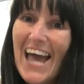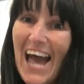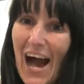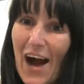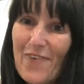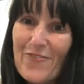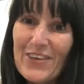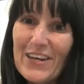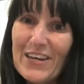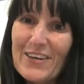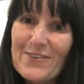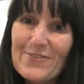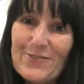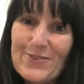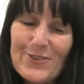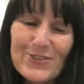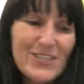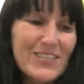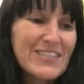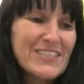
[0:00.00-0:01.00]
and we look
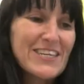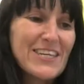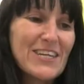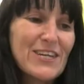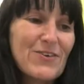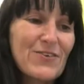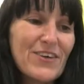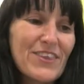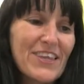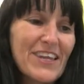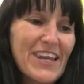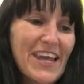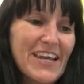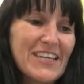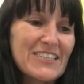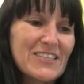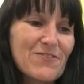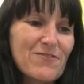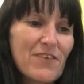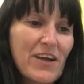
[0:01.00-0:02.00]
forward to seeing you at the
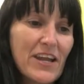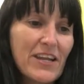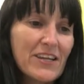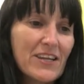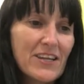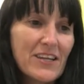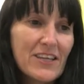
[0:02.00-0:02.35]
next event.